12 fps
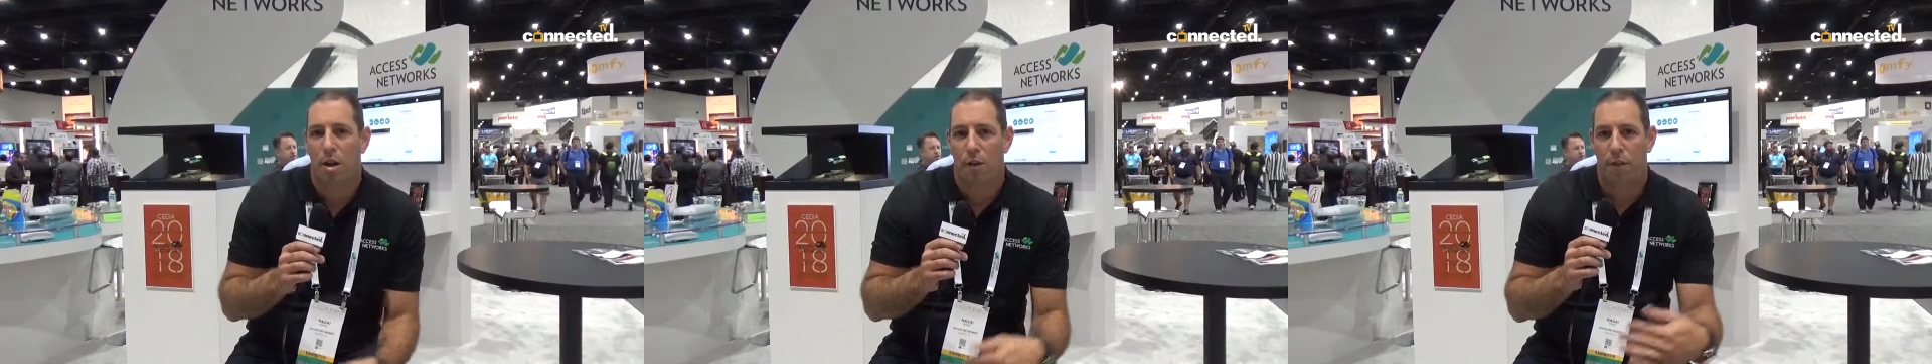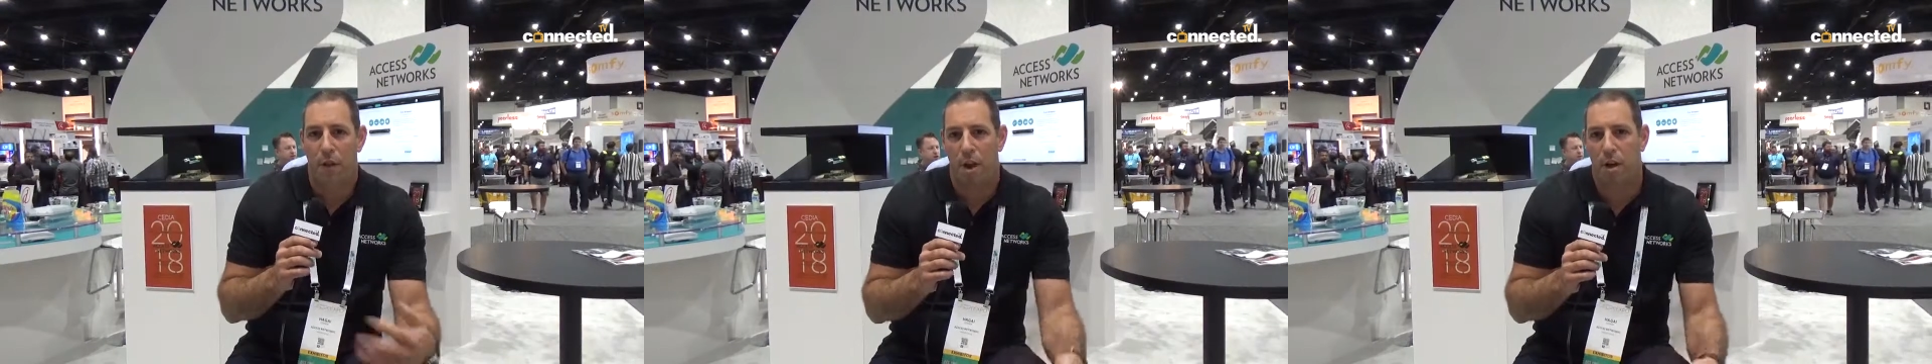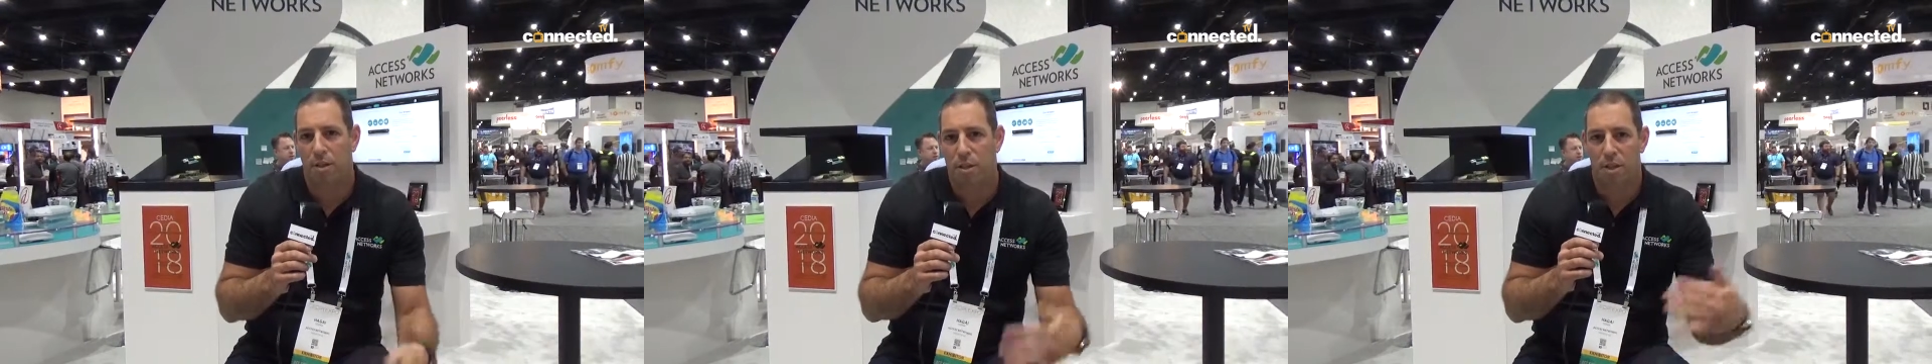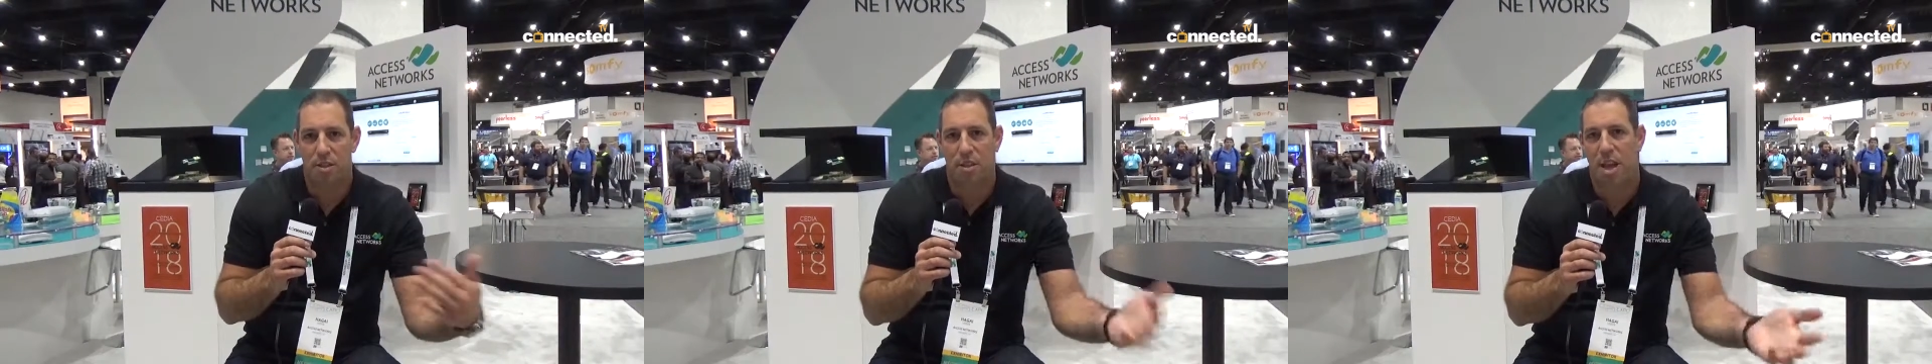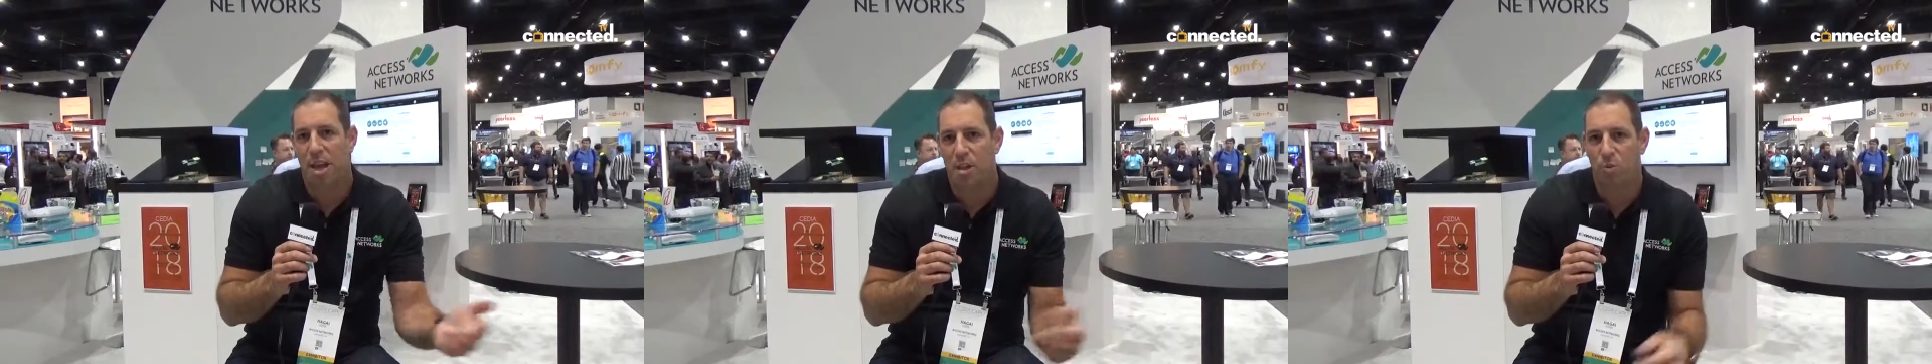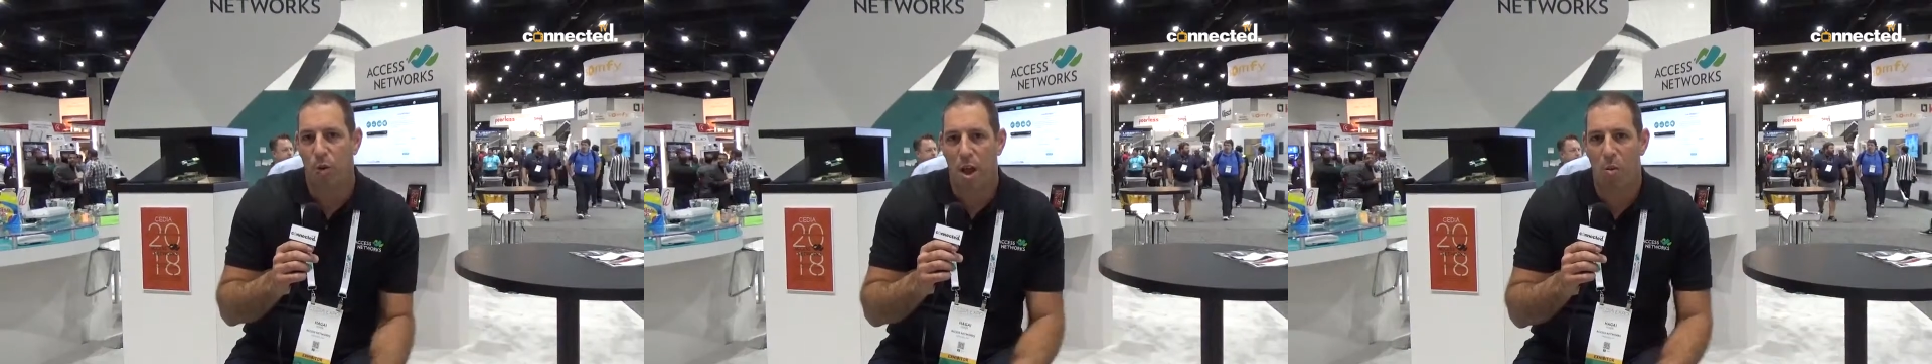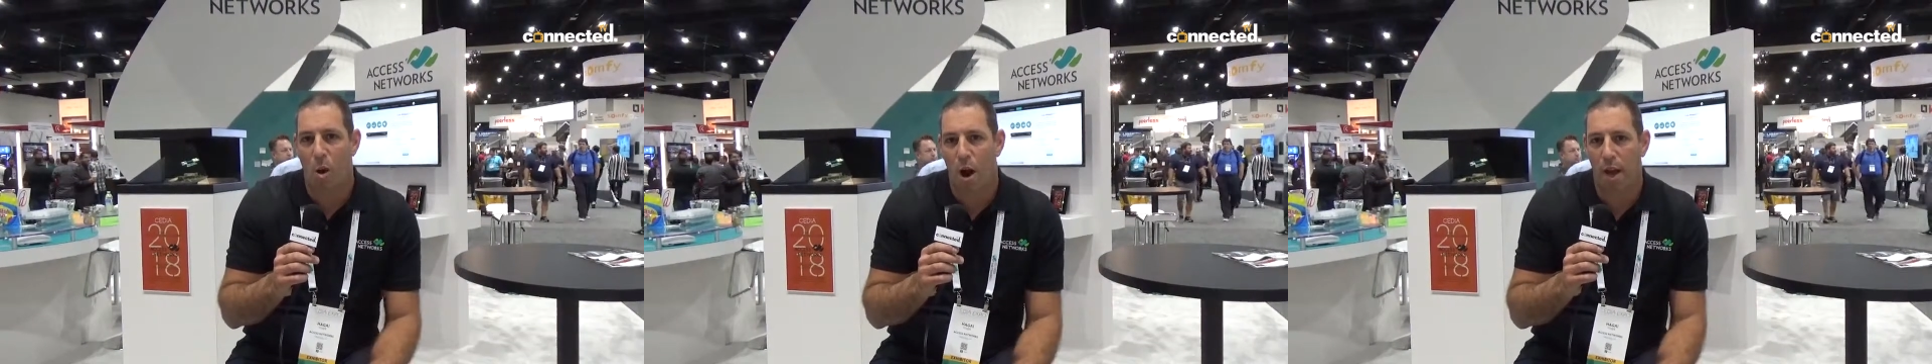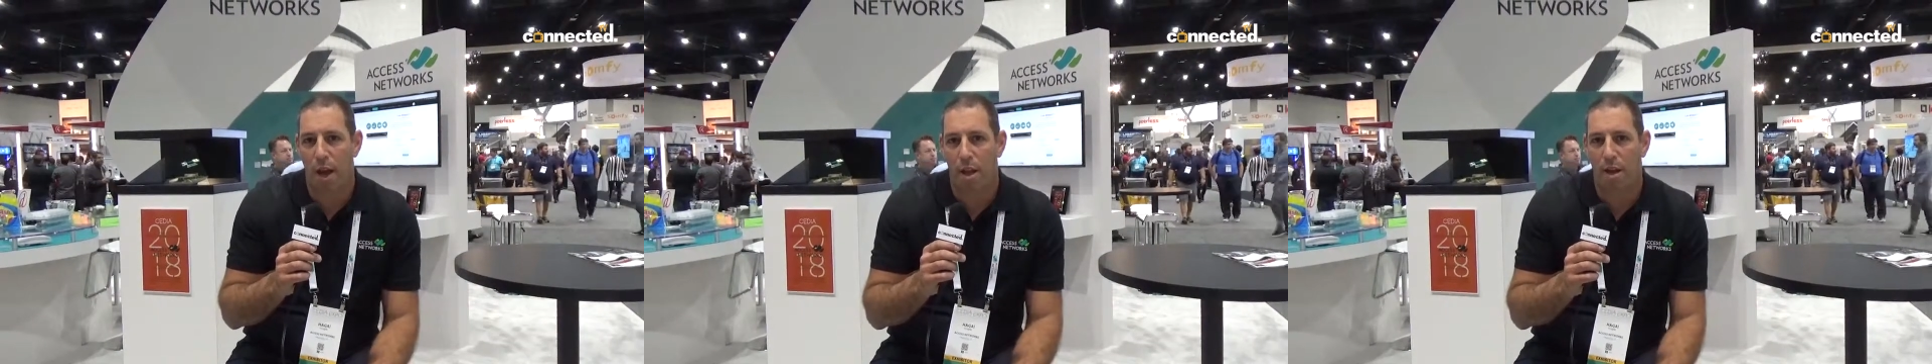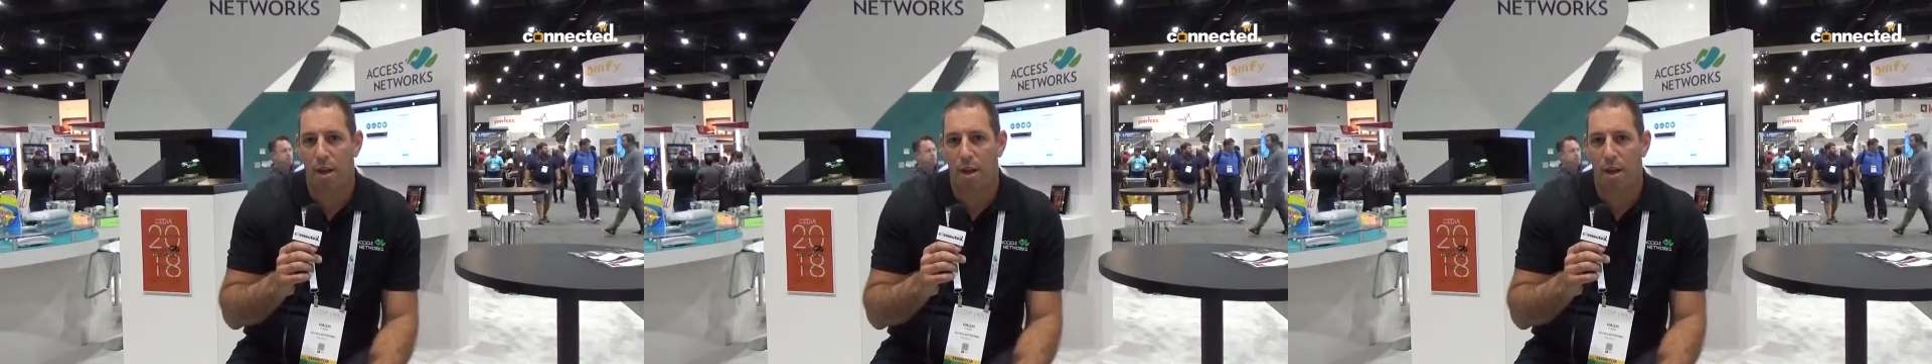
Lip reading: feels and sees when they walk in.